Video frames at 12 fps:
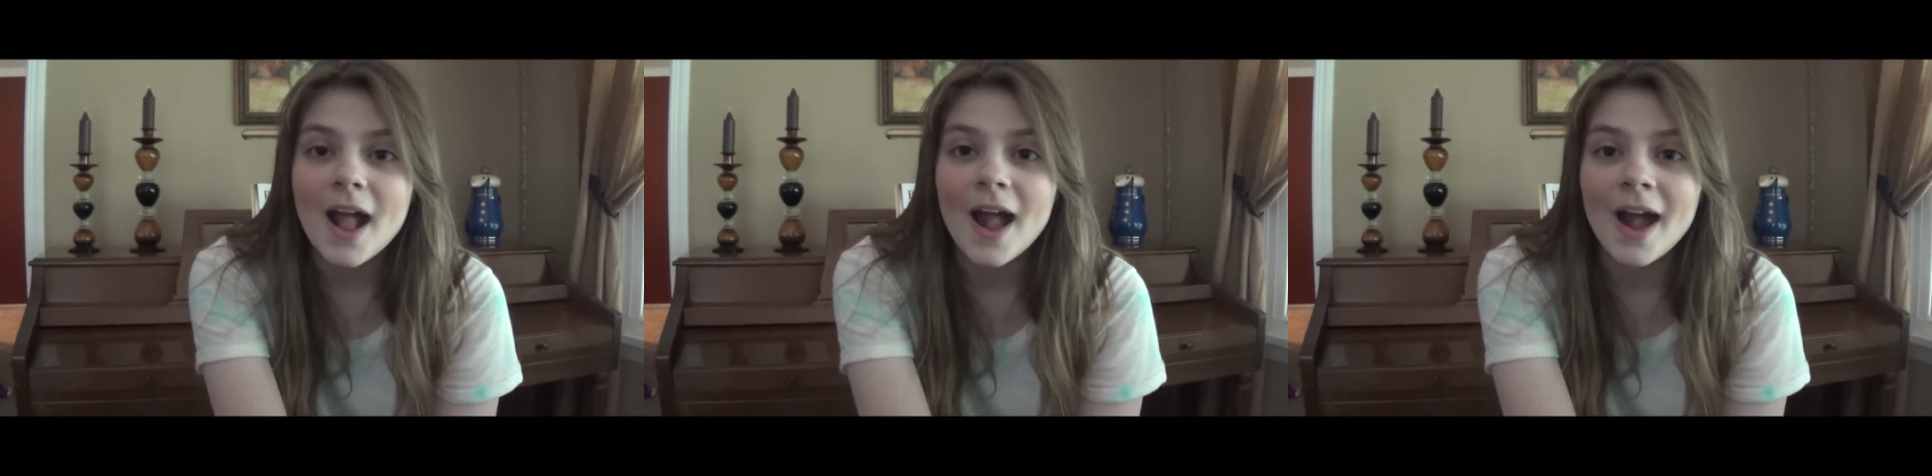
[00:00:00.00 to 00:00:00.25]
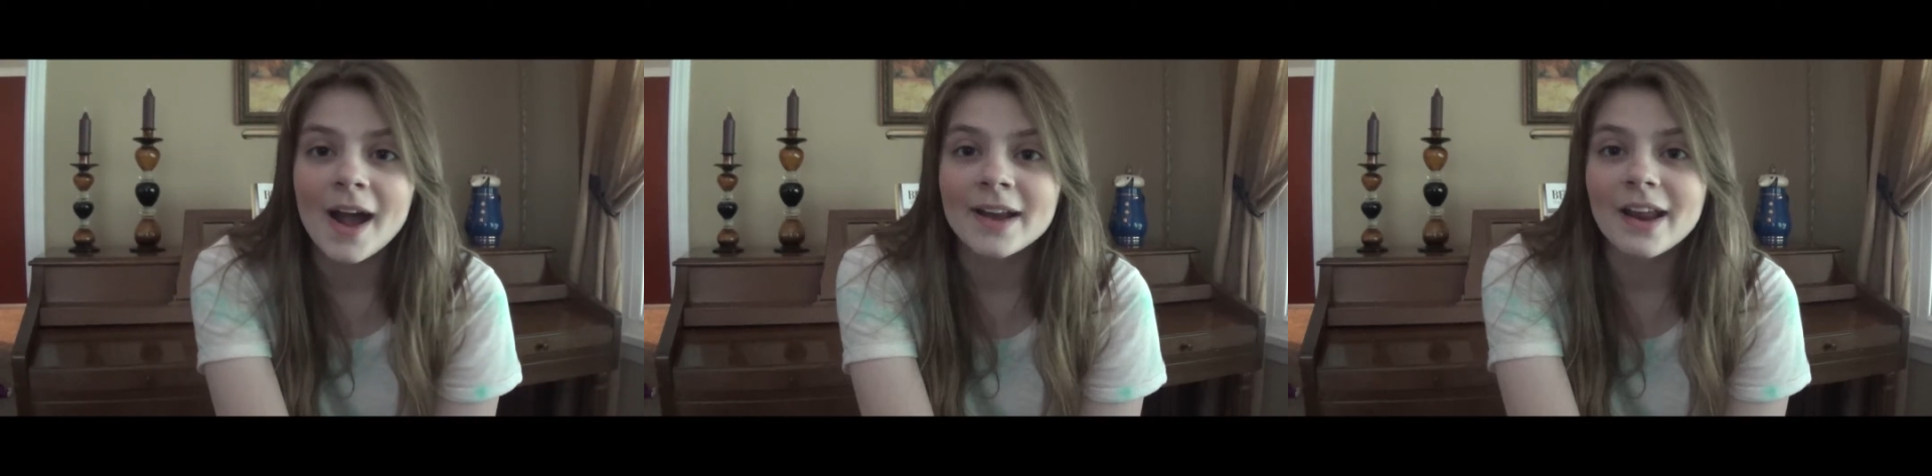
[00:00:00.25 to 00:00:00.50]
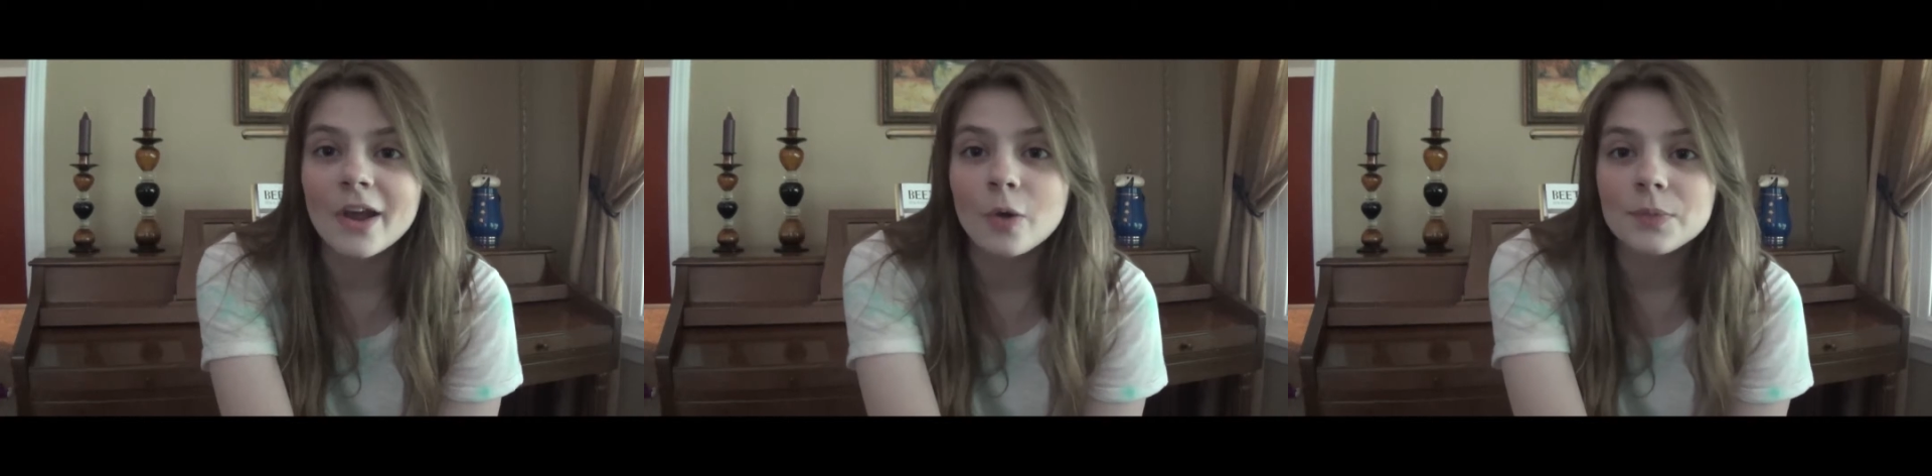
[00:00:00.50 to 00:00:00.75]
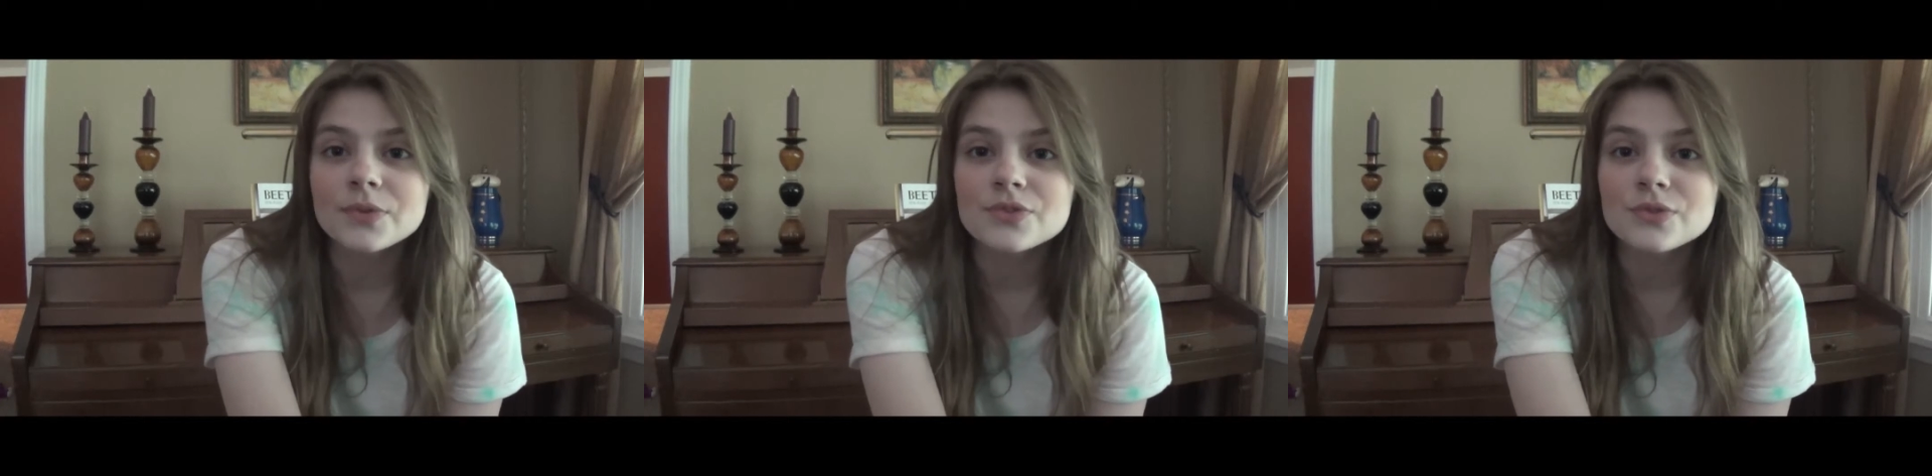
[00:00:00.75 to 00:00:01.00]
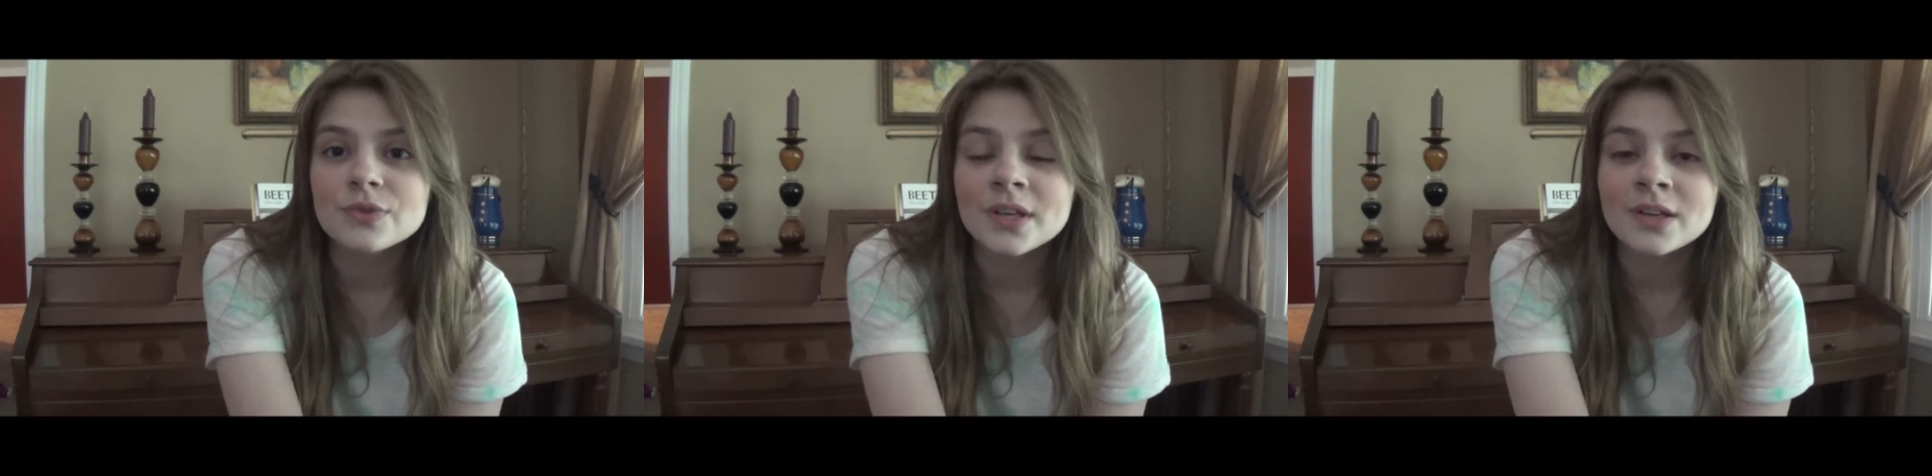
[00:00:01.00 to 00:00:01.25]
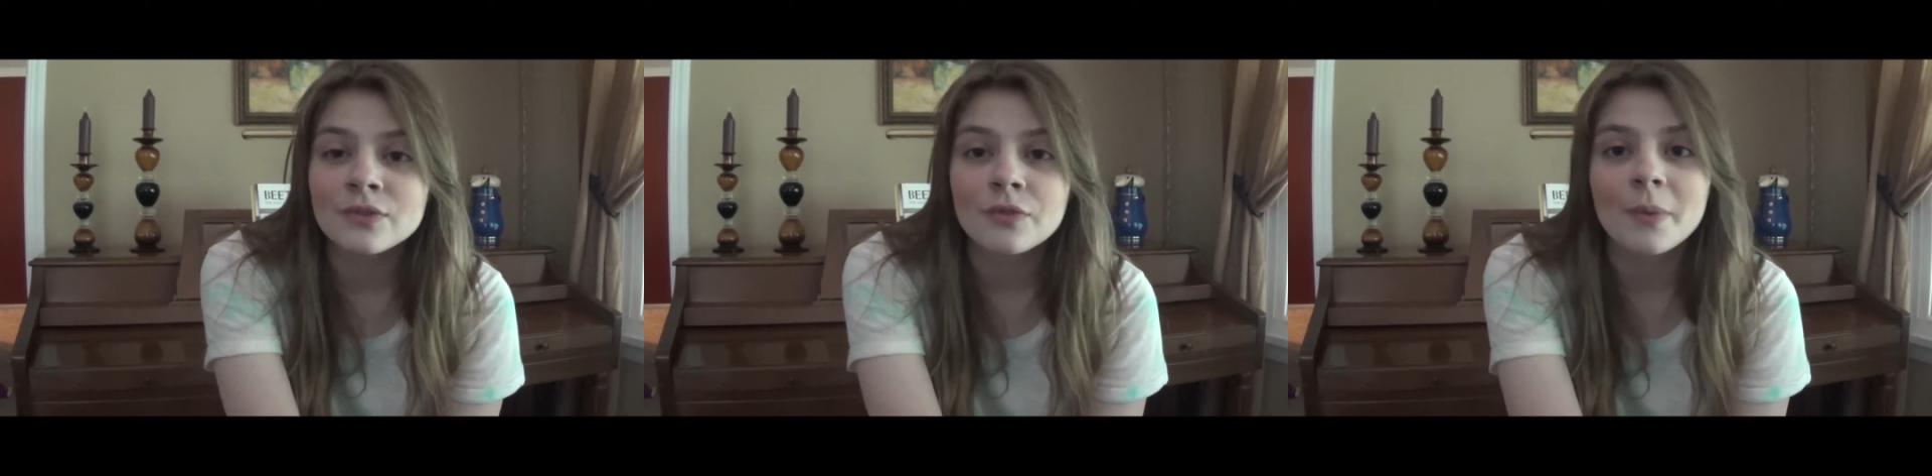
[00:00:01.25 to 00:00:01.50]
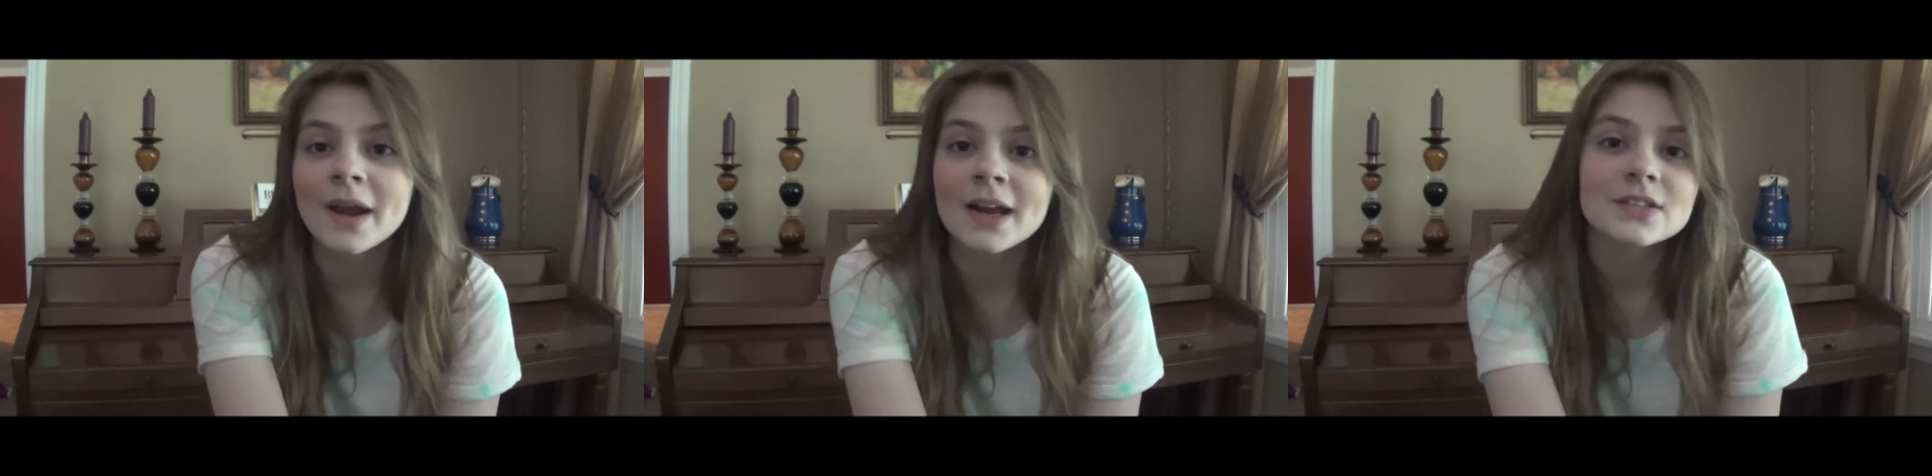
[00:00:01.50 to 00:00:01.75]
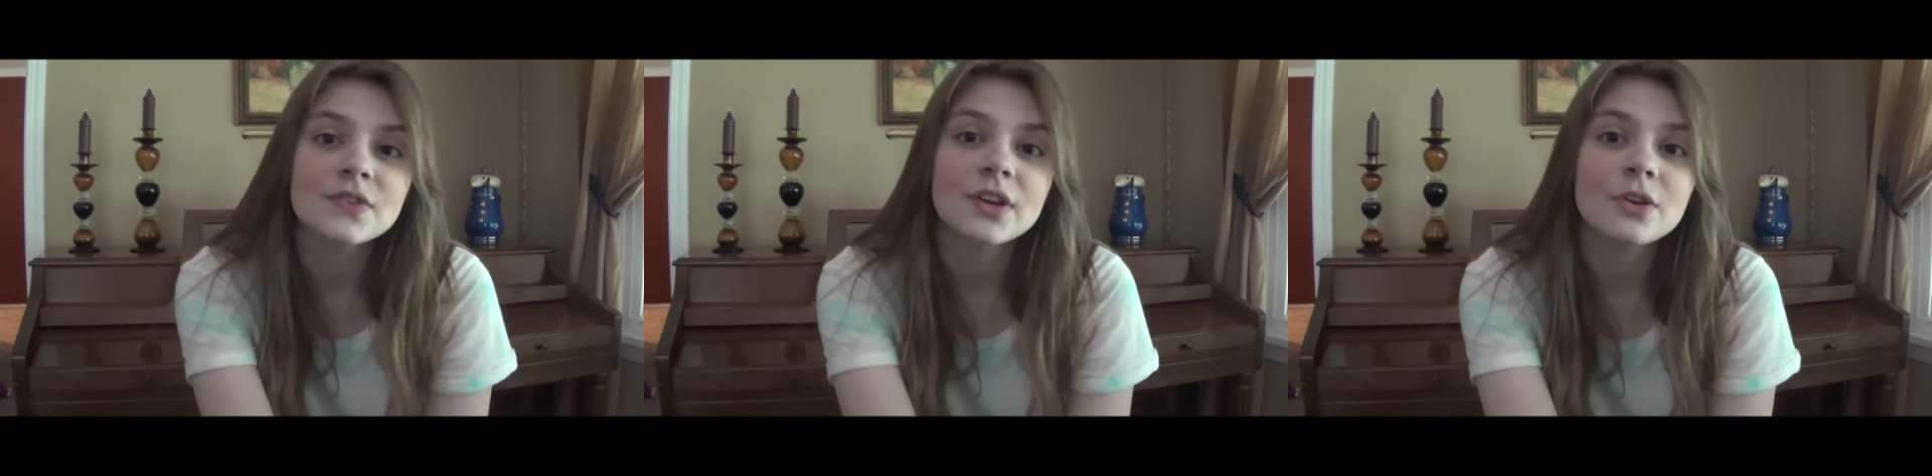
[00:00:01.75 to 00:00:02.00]
and I hope you tune in for my
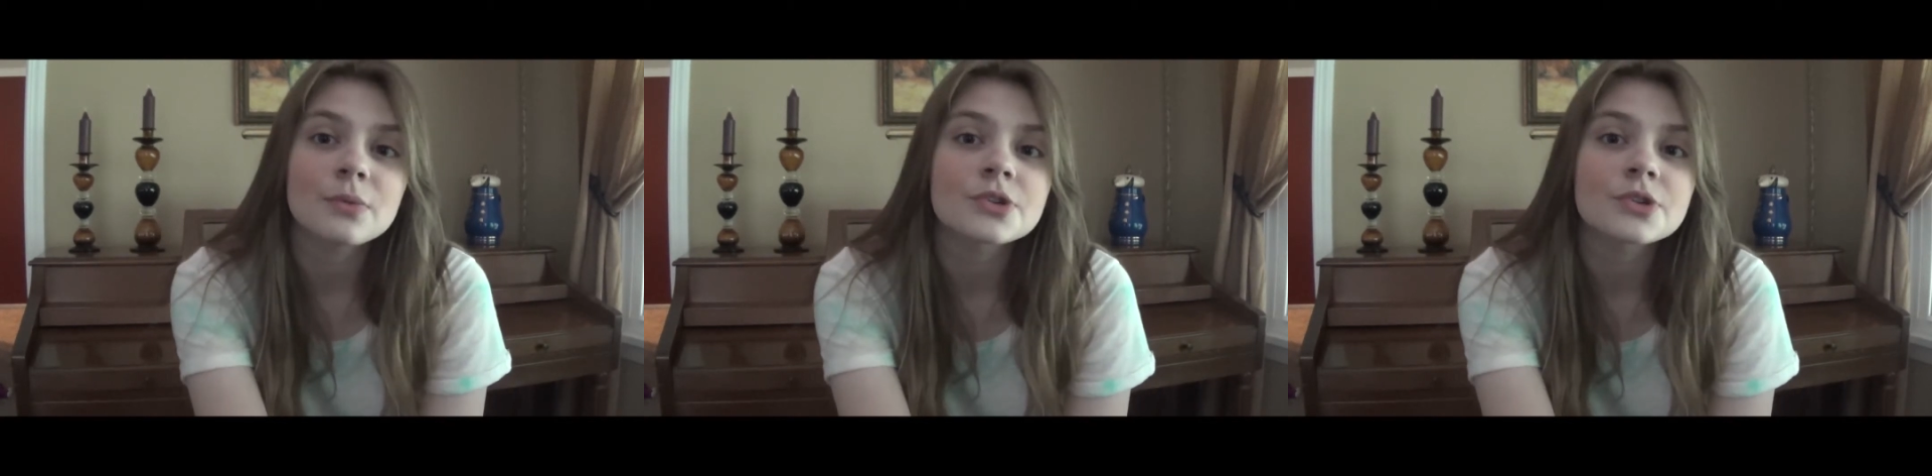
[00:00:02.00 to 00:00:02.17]
next video,